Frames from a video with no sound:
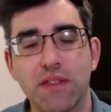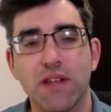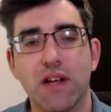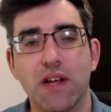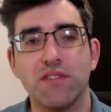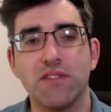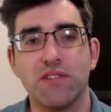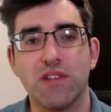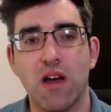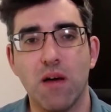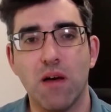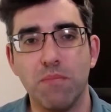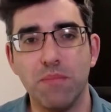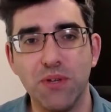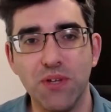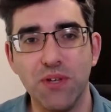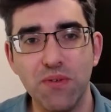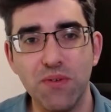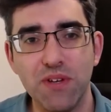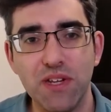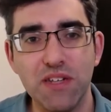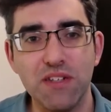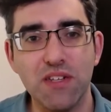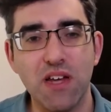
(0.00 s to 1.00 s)
There's
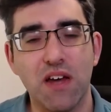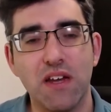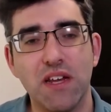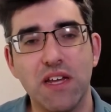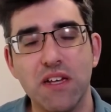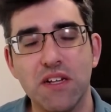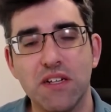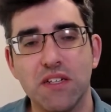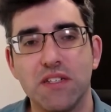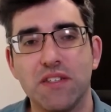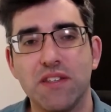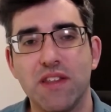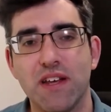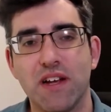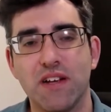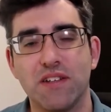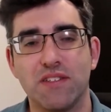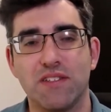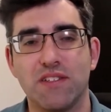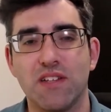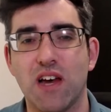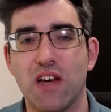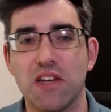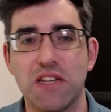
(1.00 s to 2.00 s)
.muni.il,
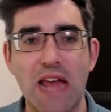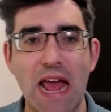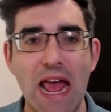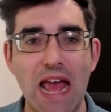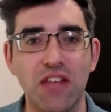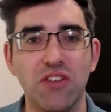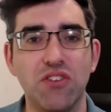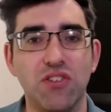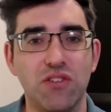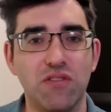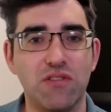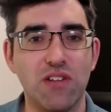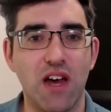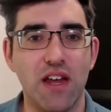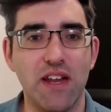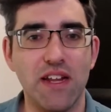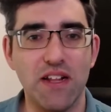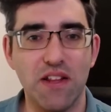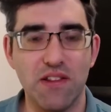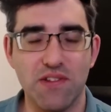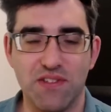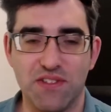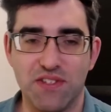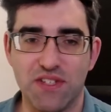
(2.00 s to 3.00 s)
there's
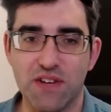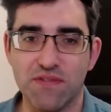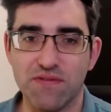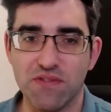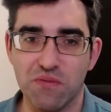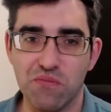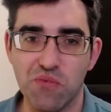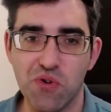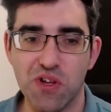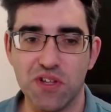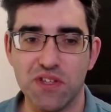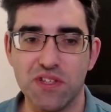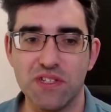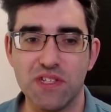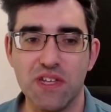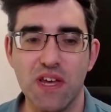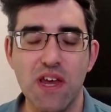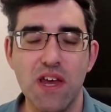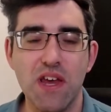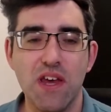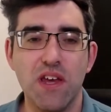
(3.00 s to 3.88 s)
.edu.il, there's different ones.